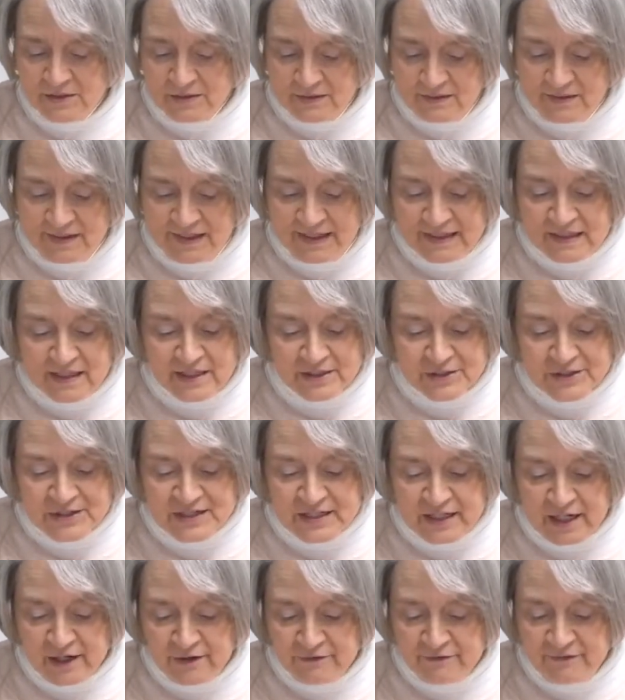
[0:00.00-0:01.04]
get their
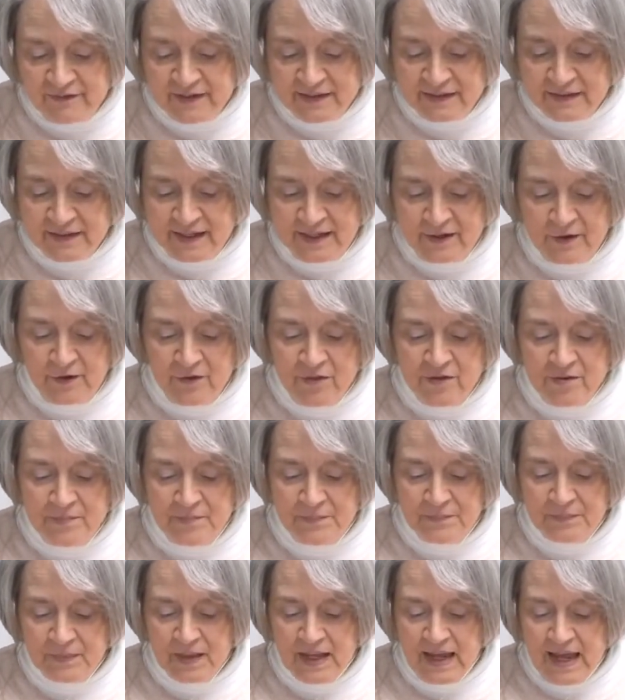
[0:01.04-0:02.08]
stuff and kill them.
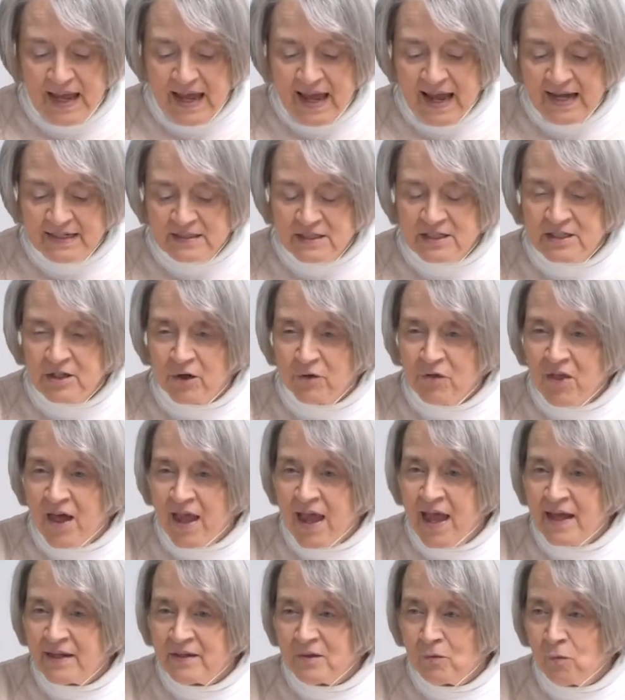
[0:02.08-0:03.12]
And so they
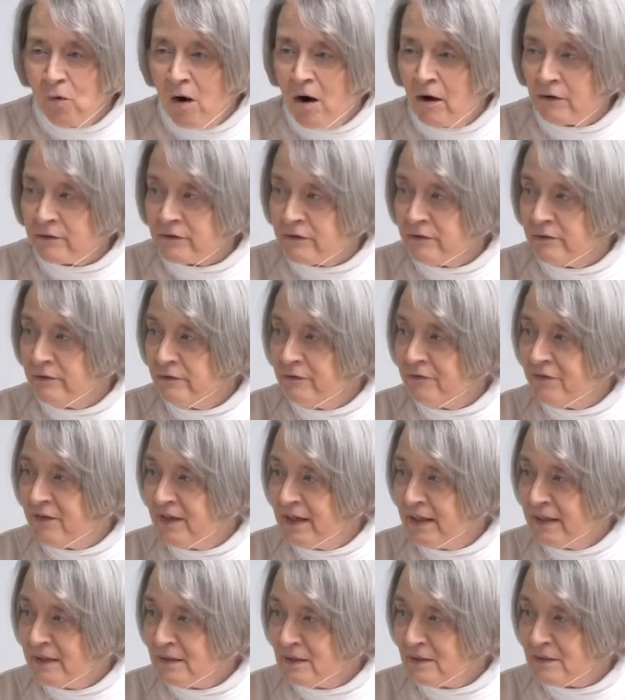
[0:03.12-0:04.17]
had to walk through
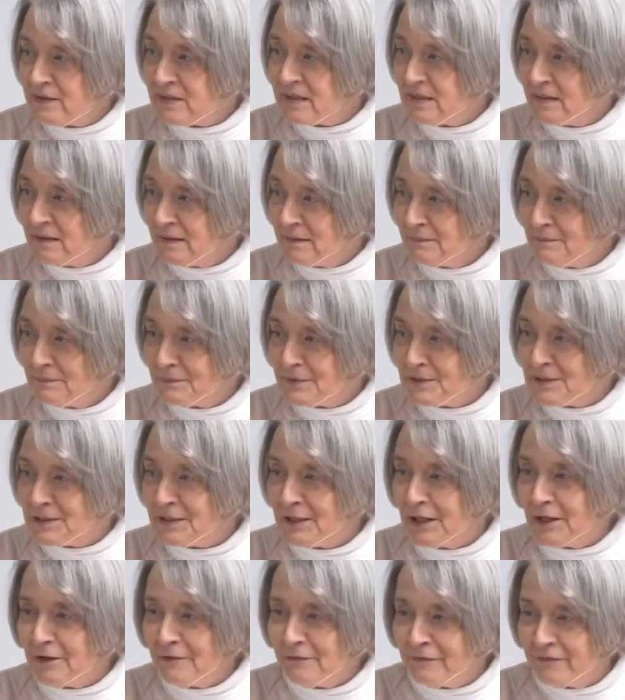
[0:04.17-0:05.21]
fields and
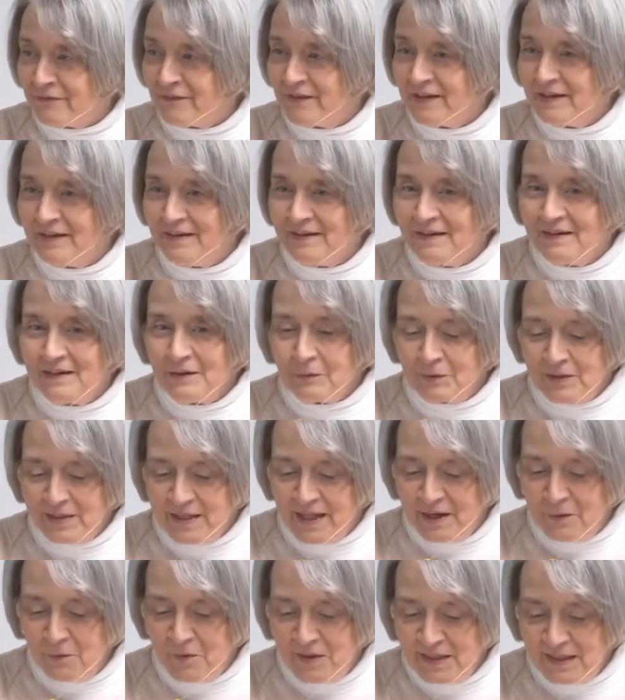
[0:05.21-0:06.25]
stuff when
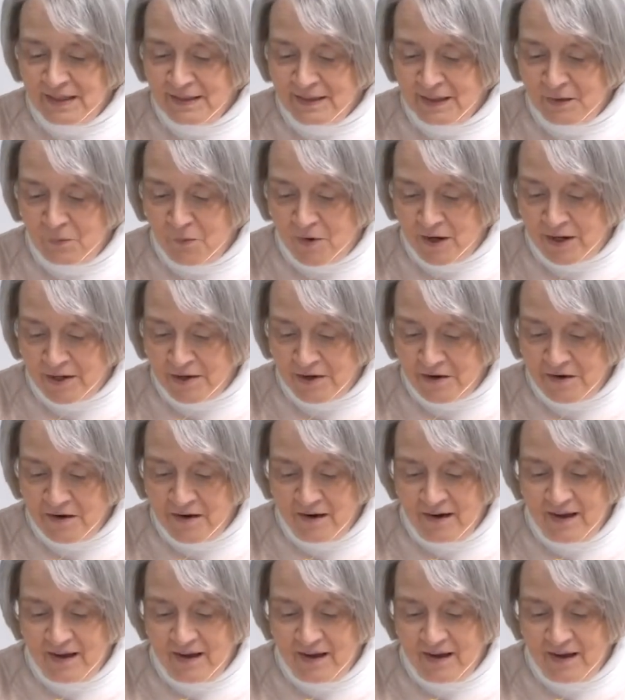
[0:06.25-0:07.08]
they went anywhere.